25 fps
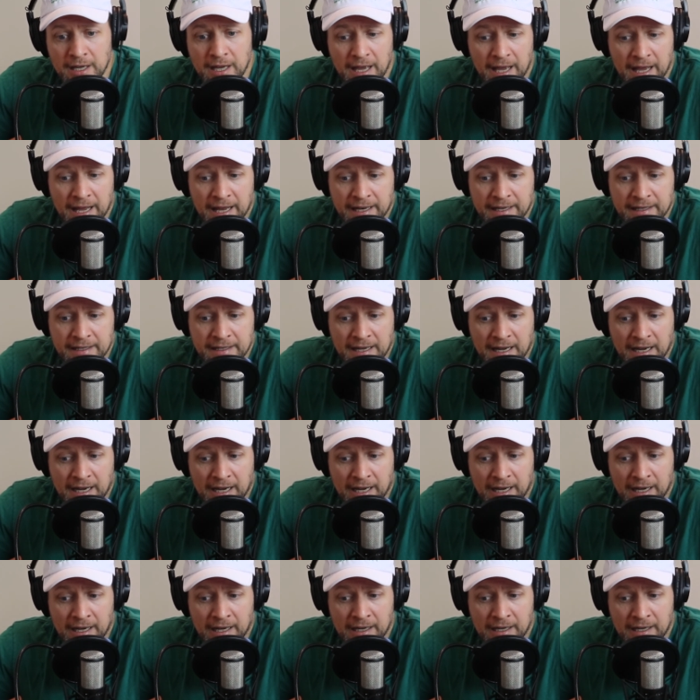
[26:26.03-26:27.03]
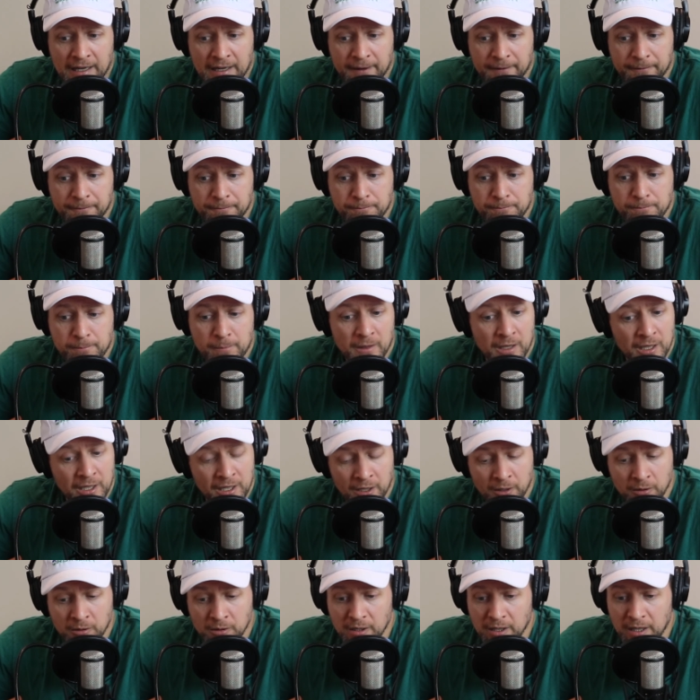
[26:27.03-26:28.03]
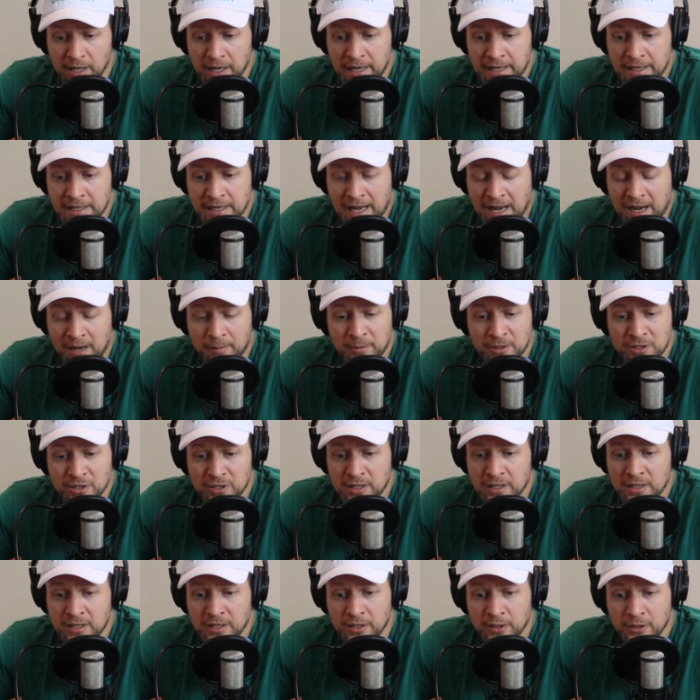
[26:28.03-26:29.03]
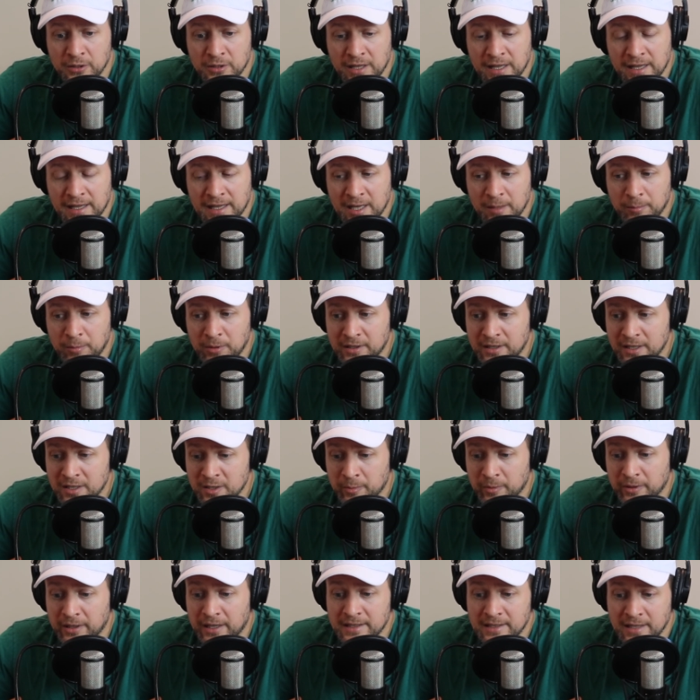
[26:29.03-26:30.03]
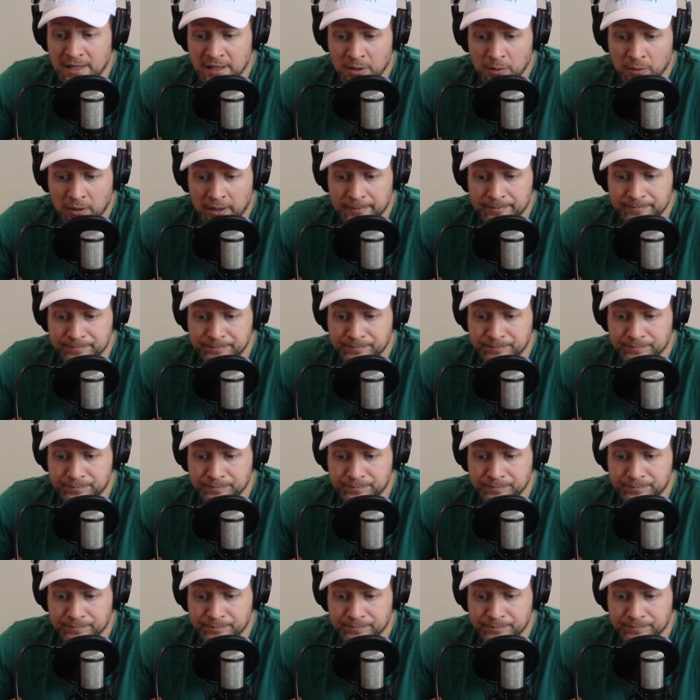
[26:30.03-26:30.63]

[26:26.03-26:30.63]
and and how much do they keep you disciplined? I tell you what,